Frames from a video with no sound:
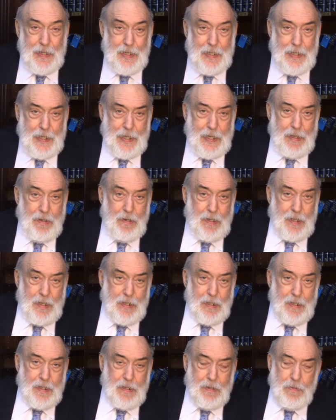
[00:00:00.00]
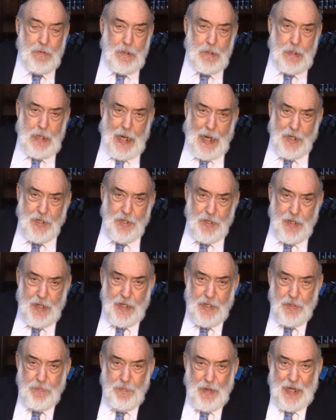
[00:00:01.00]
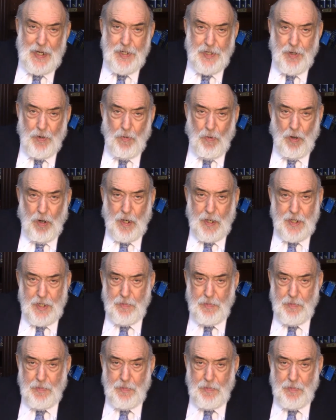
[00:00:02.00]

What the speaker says: He actually, his major work,